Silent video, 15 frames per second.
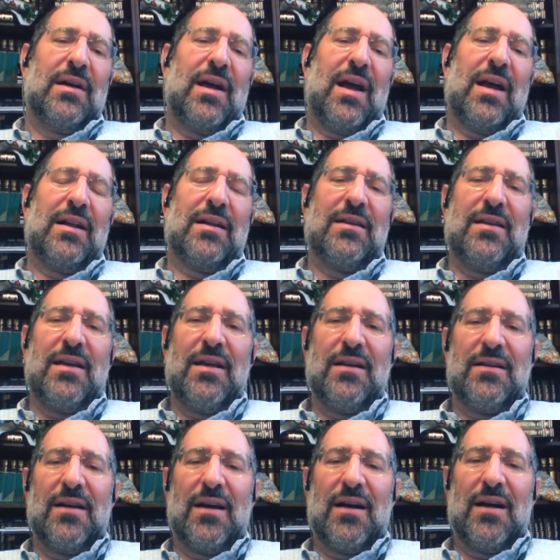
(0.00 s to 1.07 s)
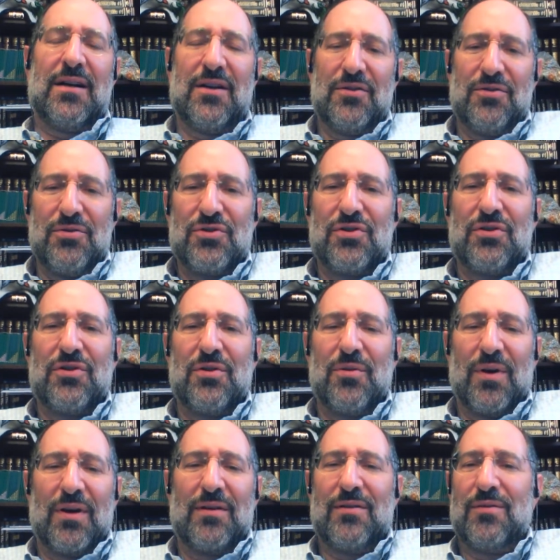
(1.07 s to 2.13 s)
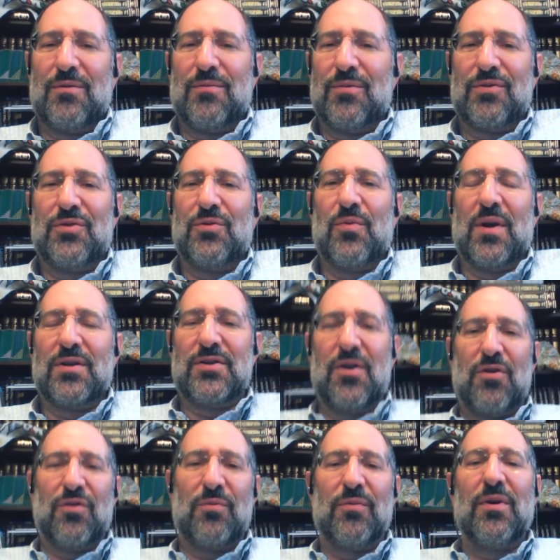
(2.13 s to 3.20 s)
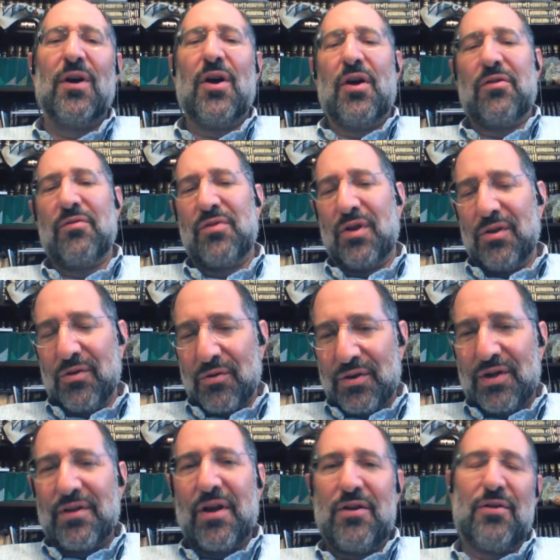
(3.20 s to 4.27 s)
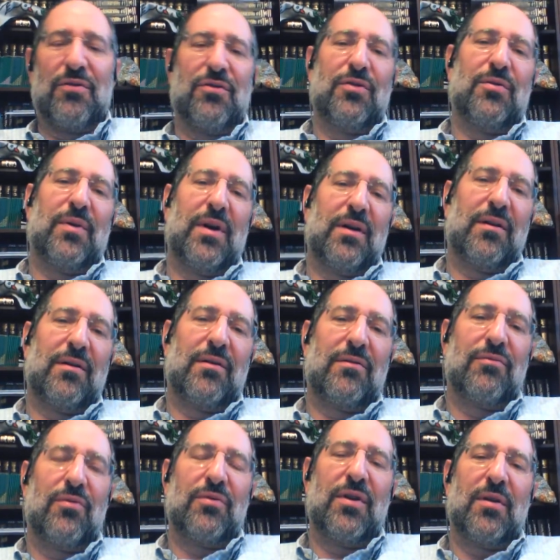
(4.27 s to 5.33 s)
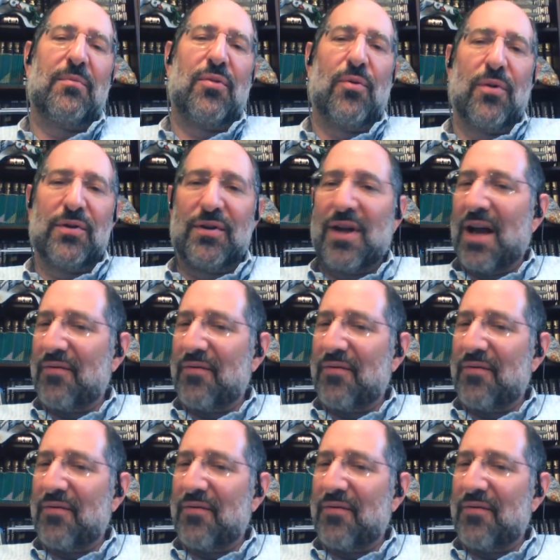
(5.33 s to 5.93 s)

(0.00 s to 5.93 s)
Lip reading: and indeed a kedusha to one's home through the learning that you're doing, through the important